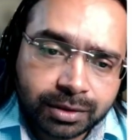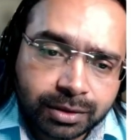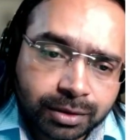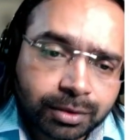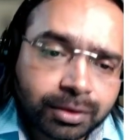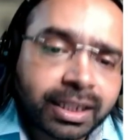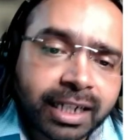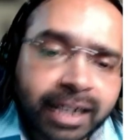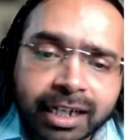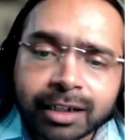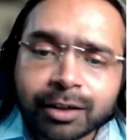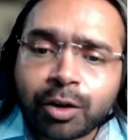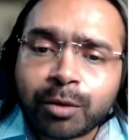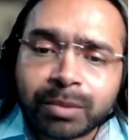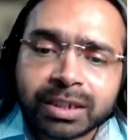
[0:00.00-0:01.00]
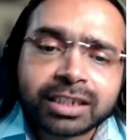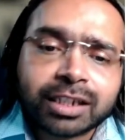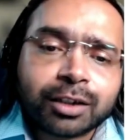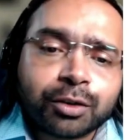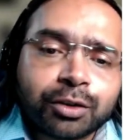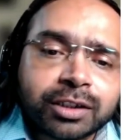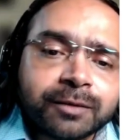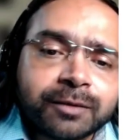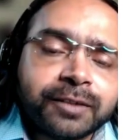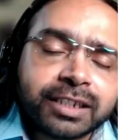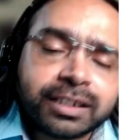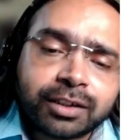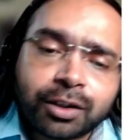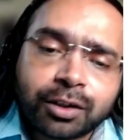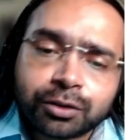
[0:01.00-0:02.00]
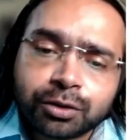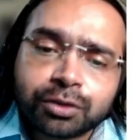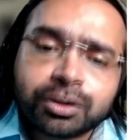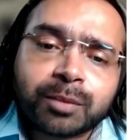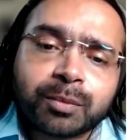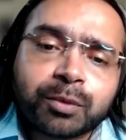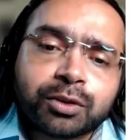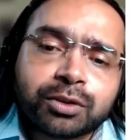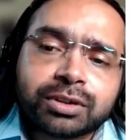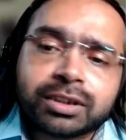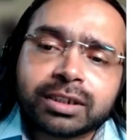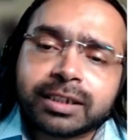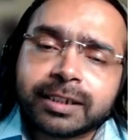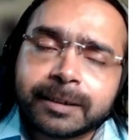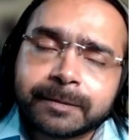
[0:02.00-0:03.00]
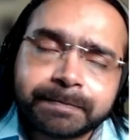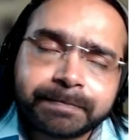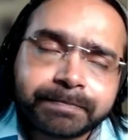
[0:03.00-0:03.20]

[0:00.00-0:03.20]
So there are complex algorithms which also supports uh,